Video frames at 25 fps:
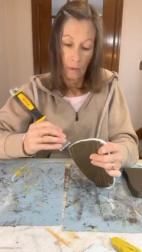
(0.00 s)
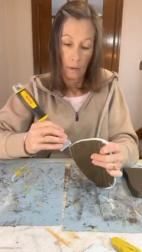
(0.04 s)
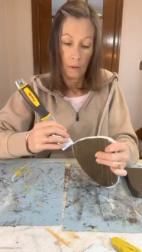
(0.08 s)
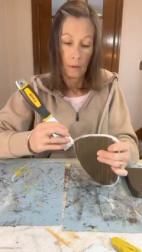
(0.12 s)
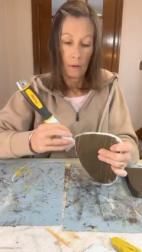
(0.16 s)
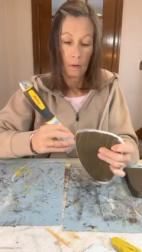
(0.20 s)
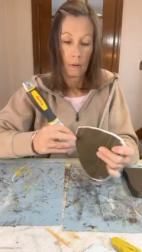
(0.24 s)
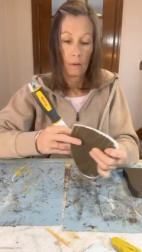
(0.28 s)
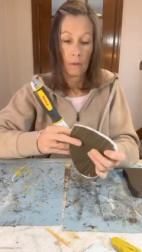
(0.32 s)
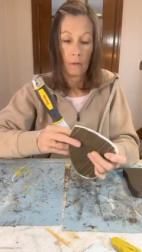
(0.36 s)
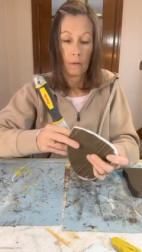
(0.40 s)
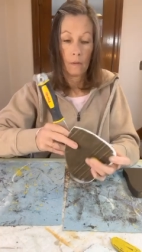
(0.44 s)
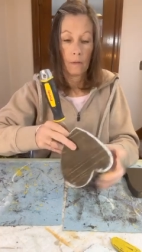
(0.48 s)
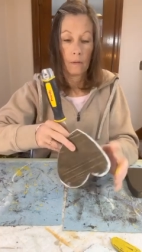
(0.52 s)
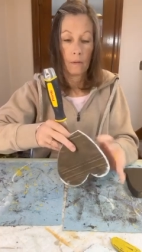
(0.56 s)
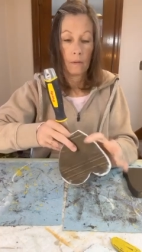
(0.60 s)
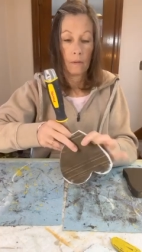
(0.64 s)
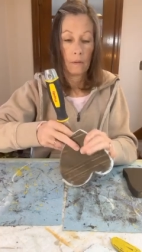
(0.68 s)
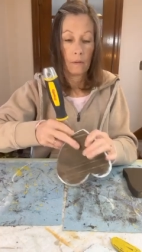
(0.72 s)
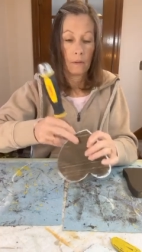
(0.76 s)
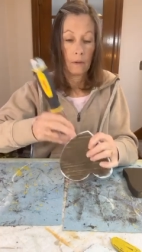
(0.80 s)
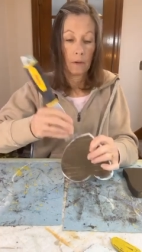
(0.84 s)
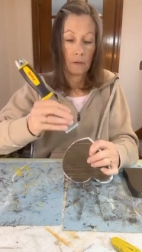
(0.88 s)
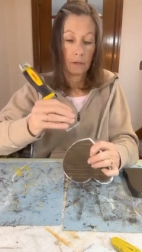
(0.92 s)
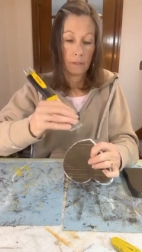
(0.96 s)
Get
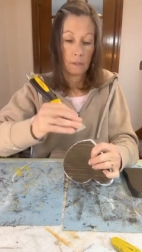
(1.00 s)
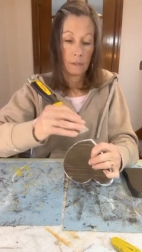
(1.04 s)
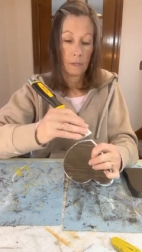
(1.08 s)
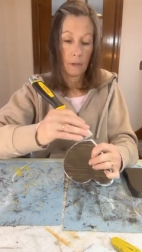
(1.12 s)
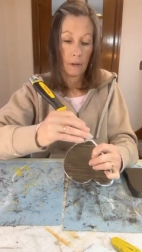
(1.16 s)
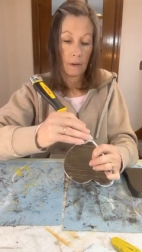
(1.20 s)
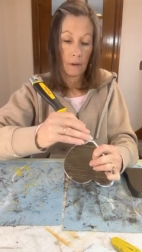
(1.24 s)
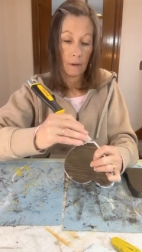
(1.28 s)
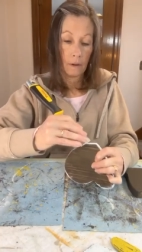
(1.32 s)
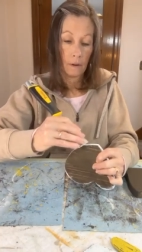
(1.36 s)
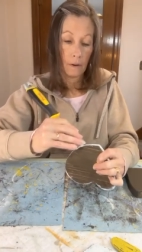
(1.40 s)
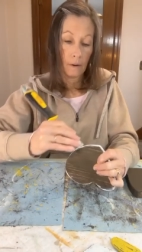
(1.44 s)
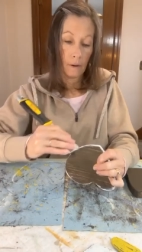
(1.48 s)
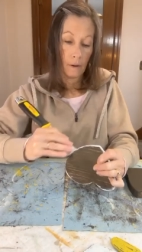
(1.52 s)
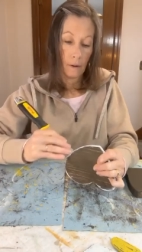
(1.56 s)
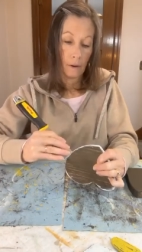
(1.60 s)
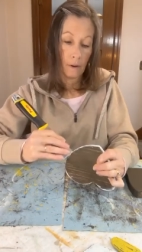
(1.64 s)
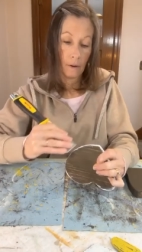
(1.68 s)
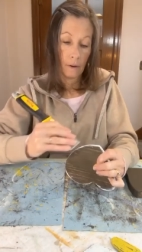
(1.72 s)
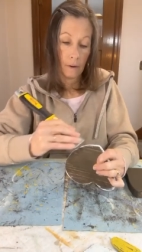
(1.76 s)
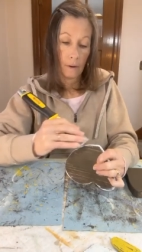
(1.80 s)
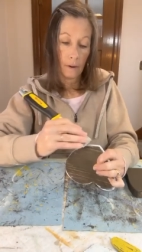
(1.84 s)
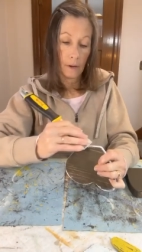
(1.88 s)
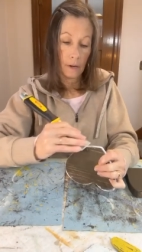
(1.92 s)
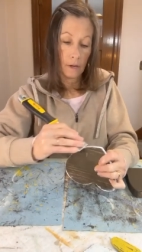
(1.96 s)
all these done.
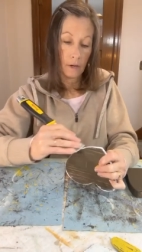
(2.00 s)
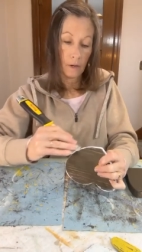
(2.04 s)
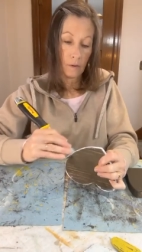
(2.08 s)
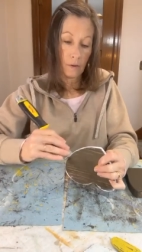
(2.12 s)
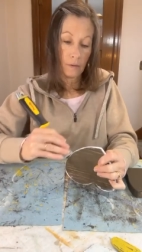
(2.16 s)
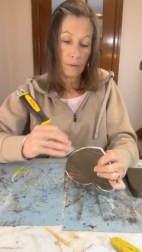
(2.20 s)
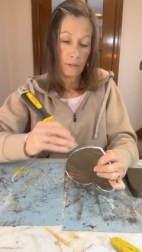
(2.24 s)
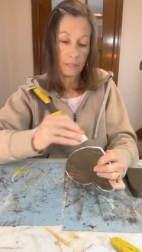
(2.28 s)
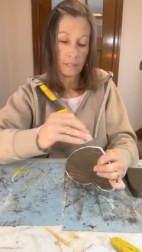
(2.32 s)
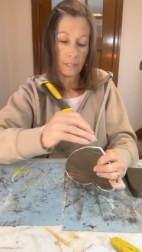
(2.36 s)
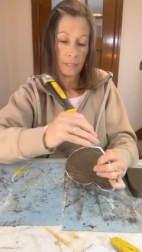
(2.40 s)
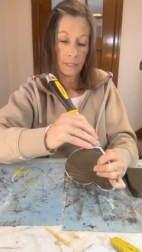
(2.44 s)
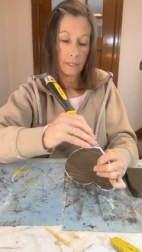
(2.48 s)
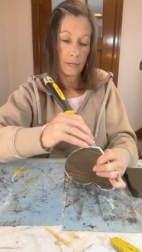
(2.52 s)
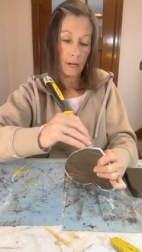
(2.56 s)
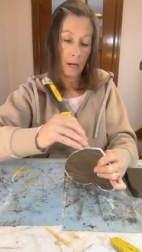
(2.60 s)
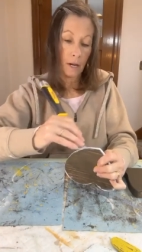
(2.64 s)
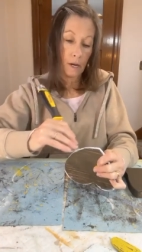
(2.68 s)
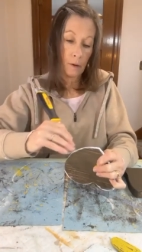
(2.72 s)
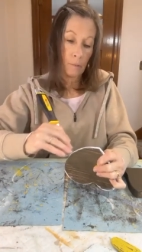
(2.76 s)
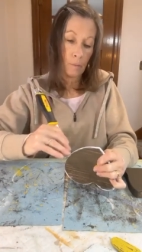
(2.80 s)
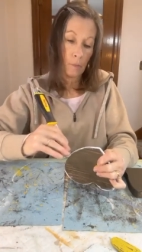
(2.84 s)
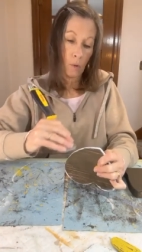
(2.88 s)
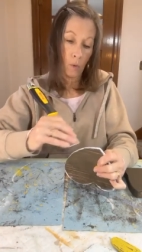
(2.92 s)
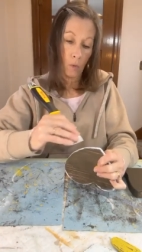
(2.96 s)
I know this is
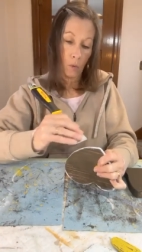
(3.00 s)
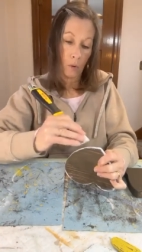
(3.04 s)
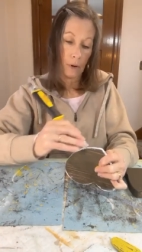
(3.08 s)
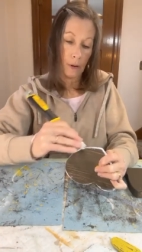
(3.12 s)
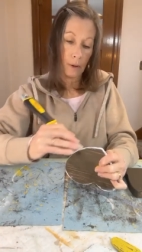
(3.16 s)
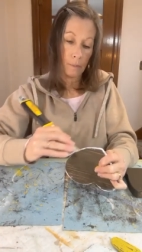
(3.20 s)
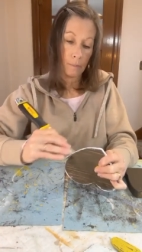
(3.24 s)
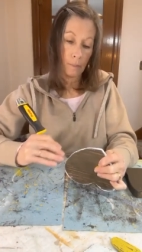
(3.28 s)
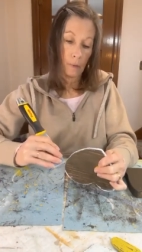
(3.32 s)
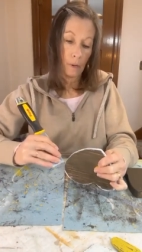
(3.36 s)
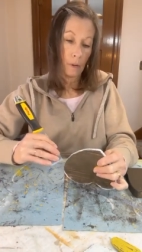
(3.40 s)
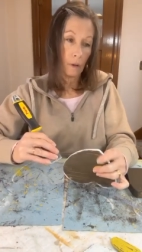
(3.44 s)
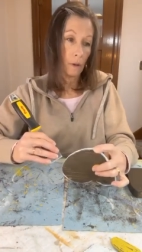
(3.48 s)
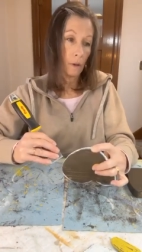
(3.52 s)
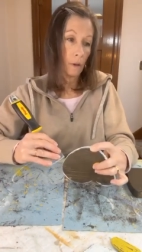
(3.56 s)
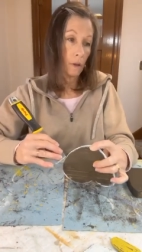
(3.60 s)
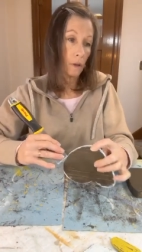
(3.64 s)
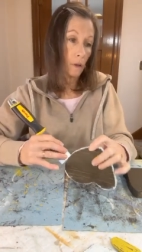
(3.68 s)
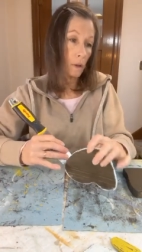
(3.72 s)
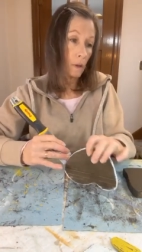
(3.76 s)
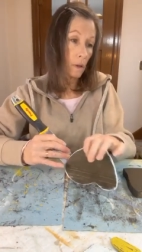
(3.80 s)
kind of boring, but...